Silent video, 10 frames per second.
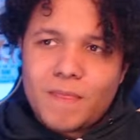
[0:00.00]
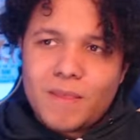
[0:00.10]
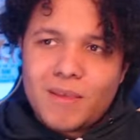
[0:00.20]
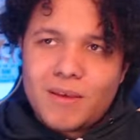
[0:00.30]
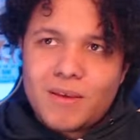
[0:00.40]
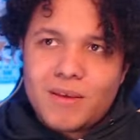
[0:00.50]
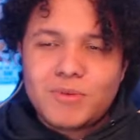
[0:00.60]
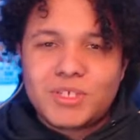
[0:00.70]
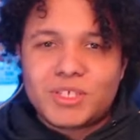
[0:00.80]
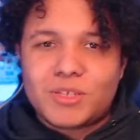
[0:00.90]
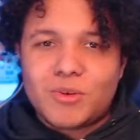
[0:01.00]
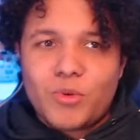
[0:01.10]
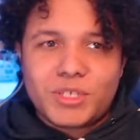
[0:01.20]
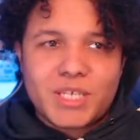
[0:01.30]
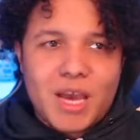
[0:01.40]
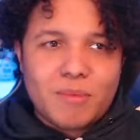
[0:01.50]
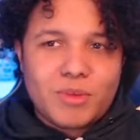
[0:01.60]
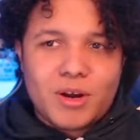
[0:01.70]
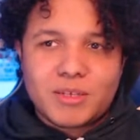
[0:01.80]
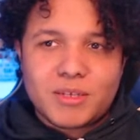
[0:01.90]
a weird
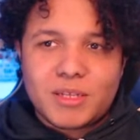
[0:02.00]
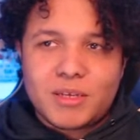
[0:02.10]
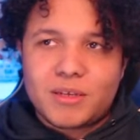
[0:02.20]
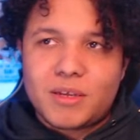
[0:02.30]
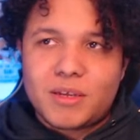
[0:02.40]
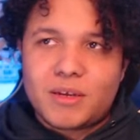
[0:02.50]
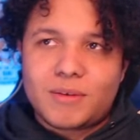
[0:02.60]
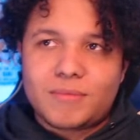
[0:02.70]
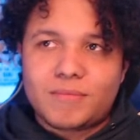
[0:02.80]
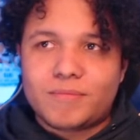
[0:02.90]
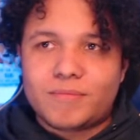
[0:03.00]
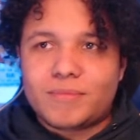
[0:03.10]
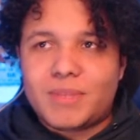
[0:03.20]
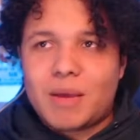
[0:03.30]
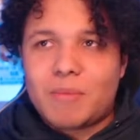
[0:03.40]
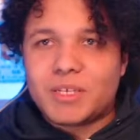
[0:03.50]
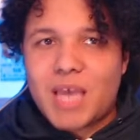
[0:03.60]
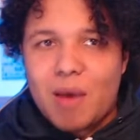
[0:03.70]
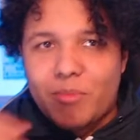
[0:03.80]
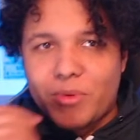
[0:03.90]
chapter, honestly. Not much
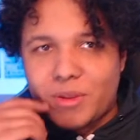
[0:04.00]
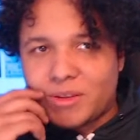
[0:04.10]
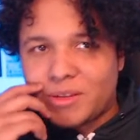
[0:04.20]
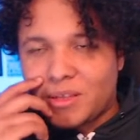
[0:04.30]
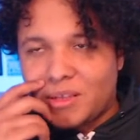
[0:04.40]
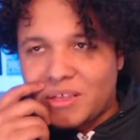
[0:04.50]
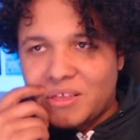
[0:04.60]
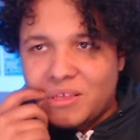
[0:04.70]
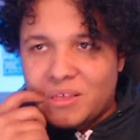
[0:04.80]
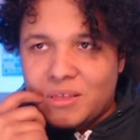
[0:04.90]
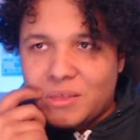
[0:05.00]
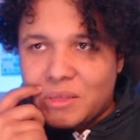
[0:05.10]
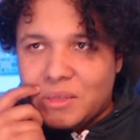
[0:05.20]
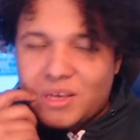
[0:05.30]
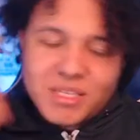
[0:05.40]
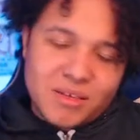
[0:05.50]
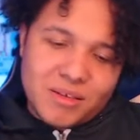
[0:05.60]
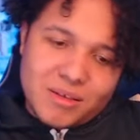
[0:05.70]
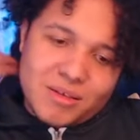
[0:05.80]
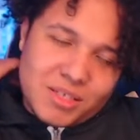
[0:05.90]
happened because
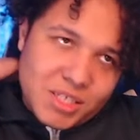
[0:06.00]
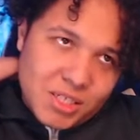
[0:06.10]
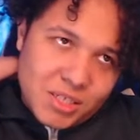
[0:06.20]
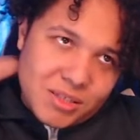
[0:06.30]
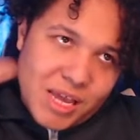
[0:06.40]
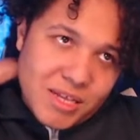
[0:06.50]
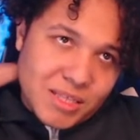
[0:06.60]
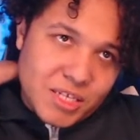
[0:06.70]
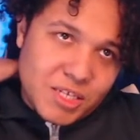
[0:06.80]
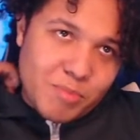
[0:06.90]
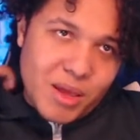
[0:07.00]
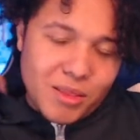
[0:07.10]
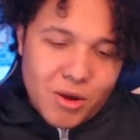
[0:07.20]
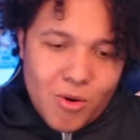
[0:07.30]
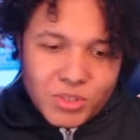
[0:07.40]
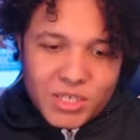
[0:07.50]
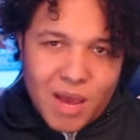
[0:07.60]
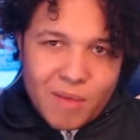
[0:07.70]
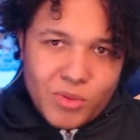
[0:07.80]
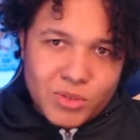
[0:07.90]
they spend the whole
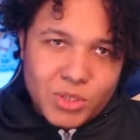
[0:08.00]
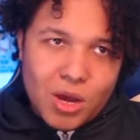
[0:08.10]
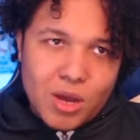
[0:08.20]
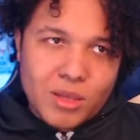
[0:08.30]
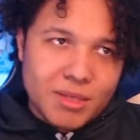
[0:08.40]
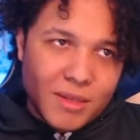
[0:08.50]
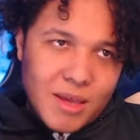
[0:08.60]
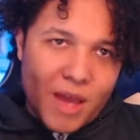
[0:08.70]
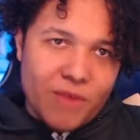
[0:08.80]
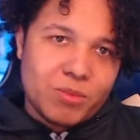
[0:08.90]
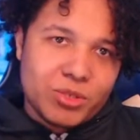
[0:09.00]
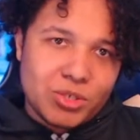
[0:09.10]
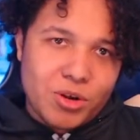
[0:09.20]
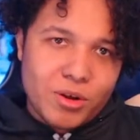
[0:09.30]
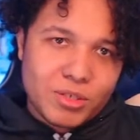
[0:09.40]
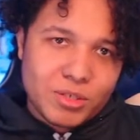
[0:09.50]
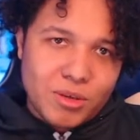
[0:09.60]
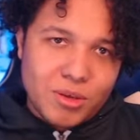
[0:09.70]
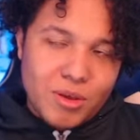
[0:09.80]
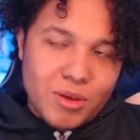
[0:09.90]
chapter talking to the guy from the church,
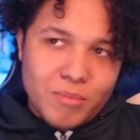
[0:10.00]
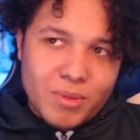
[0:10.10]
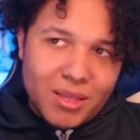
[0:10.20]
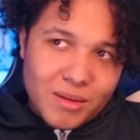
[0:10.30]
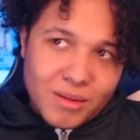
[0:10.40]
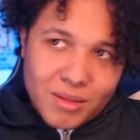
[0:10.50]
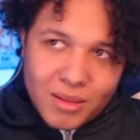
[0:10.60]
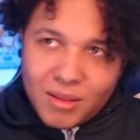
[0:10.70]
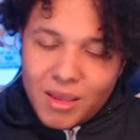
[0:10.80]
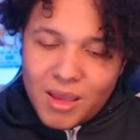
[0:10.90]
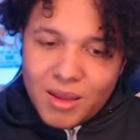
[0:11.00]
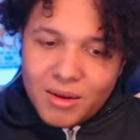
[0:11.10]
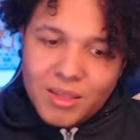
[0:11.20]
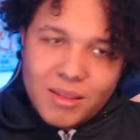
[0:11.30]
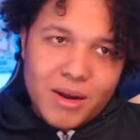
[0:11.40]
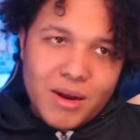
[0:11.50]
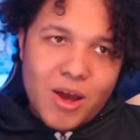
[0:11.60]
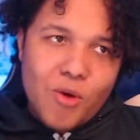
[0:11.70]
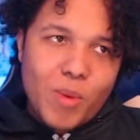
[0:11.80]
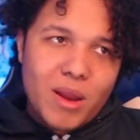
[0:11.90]
but then in the end he didn't
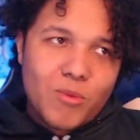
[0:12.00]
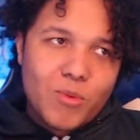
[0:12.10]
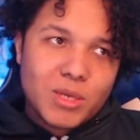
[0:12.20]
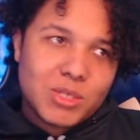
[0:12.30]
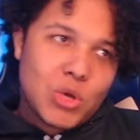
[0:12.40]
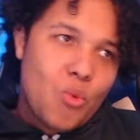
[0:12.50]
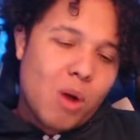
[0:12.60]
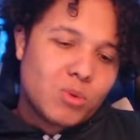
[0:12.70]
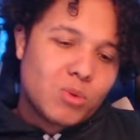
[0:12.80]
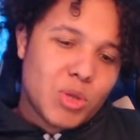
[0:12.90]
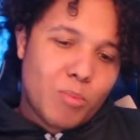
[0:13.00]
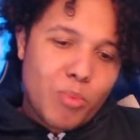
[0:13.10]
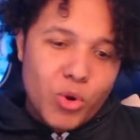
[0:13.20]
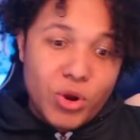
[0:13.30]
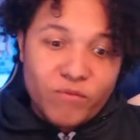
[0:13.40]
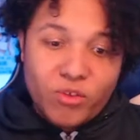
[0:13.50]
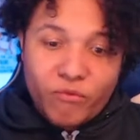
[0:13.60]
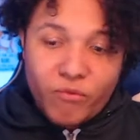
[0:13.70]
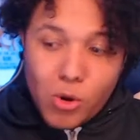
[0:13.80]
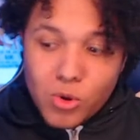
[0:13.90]
help anyway. So what was the point of the
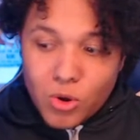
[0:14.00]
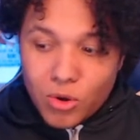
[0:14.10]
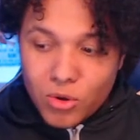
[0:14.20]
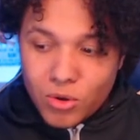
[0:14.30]
phone call?